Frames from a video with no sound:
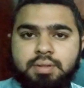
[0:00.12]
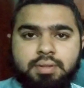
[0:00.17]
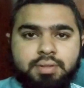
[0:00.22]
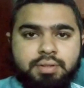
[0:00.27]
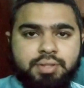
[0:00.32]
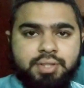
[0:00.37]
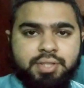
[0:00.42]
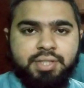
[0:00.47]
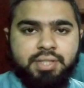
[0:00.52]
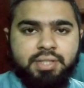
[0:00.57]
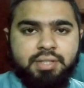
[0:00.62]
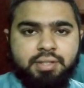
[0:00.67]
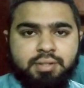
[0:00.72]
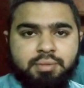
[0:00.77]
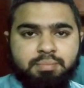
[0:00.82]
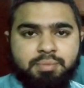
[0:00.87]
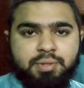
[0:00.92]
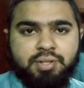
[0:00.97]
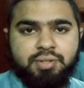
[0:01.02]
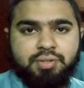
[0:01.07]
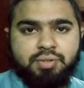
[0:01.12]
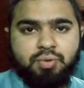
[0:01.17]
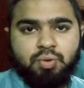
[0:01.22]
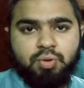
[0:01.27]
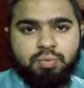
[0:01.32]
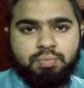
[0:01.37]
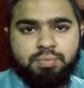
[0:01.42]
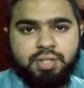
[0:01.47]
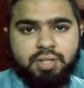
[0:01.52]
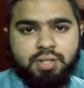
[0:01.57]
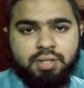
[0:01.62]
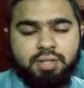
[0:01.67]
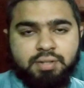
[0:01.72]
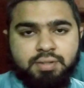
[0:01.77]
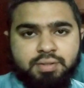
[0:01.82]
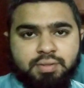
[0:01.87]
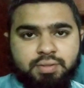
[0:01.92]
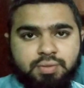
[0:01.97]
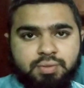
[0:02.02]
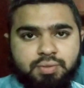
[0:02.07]
Rhea ripley topped
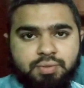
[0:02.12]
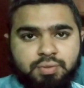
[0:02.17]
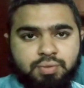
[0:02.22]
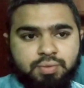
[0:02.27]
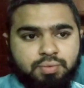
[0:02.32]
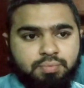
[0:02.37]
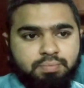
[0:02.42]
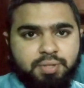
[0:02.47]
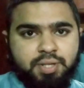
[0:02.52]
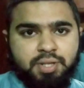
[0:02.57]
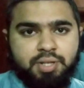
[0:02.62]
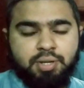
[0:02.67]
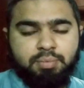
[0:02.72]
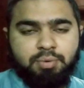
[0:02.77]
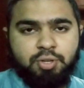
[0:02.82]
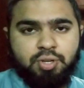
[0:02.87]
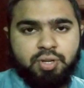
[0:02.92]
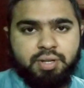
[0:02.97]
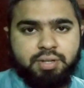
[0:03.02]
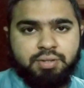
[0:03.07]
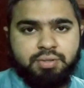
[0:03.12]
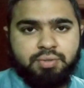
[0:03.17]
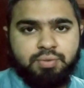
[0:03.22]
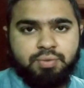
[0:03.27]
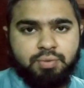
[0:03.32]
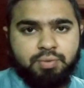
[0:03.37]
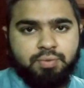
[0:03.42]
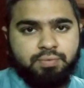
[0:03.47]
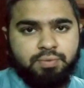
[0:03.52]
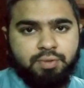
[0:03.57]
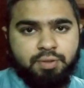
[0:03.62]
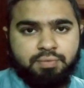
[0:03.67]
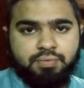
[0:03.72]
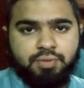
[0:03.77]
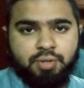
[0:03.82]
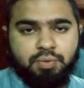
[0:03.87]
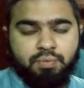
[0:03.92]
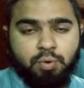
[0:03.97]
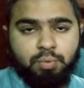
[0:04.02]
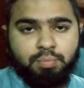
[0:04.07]
the PWI
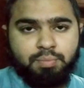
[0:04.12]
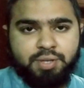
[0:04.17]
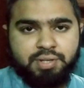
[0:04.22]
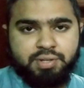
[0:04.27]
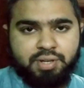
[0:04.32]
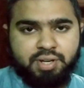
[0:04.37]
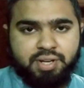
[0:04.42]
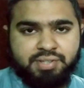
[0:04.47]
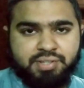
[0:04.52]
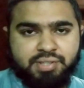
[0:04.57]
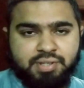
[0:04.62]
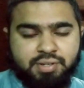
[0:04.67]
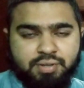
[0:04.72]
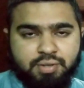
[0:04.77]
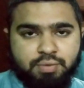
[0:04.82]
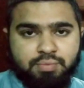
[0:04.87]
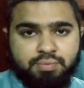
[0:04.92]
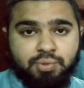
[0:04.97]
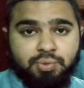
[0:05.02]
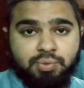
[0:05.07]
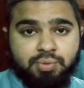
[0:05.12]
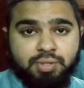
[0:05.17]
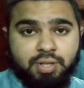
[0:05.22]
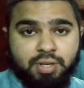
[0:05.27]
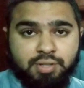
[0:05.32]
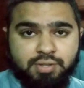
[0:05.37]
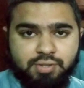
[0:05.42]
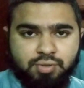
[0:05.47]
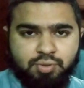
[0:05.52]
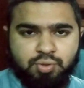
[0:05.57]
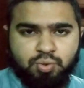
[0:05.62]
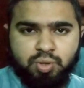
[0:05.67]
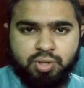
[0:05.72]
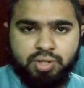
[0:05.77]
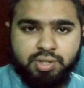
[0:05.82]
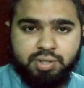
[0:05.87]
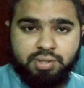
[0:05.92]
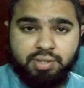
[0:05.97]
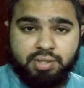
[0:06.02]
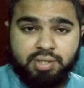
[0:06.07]
250 Women's Wrestler of
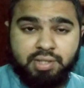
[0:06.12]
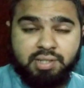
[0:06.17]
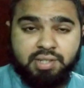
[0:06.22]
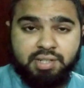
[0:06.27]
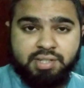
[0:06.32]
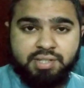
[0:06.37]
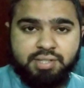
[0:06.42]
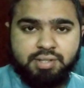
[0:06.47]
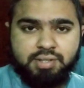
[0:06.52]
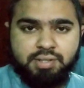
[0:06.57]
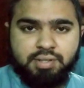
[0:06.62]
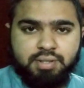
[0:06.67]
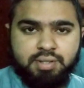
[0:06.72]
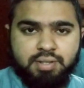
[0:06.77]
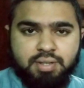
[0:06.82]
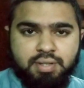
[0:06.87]
2023 list